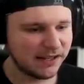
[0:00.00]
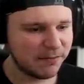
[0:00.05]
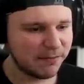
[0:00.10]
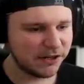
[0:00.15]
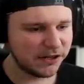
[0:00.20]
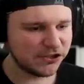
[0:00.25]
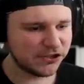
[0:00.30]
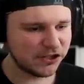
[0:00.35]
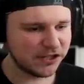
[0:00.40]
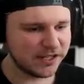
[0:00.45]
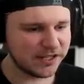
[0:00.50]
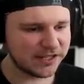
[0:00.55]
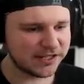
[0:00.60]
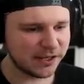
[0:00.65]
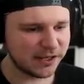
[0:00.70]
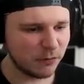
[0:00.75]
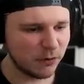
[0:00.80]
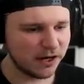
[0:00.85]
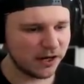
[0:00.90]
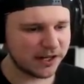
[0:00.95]
pretty sure this
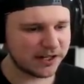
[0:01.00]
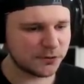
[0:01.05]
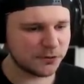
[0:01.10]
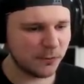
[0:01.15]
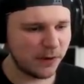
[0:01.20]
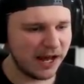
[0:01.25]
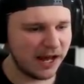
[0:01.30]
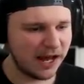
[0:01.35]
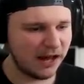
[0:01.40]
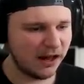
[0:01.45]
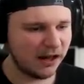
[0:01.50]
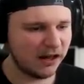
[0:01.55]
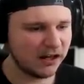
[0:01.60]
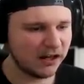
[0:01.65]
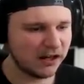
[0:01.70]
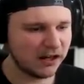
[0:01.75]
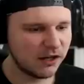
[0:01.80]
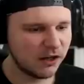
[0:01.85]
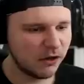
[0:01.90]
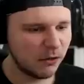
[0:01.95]
could work as well.
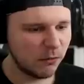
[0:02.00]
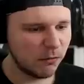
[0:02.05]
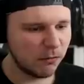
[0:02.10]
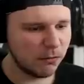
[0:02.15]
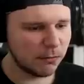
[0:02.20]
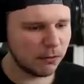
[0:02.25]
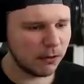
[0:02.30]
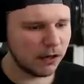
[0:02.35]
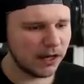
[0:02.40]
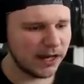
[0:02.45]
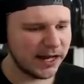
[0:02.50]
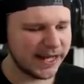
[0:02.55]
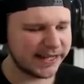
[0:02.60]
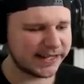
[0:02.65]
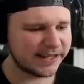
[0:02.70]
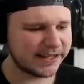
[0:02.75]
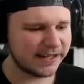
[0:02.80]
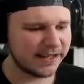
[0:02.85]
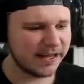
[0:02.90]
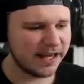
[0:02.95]
What
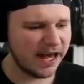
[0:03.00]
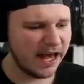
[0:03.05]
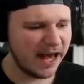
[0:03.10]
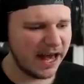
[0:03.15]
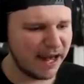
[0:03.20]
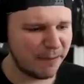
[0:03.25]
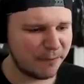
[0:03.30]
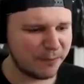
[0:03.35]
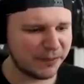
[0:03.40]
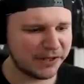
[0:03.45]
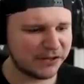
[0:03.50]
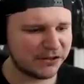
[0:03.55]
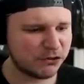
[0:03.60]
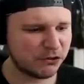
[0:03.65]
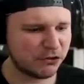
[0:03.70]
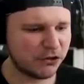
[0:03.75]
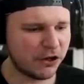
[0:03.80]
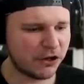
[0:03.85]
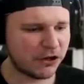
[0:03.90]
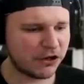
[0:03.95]
happened
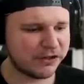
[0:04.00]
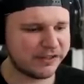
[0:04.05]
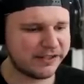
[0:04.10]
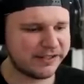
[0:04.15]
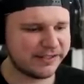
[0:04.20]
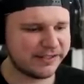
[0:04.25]
to your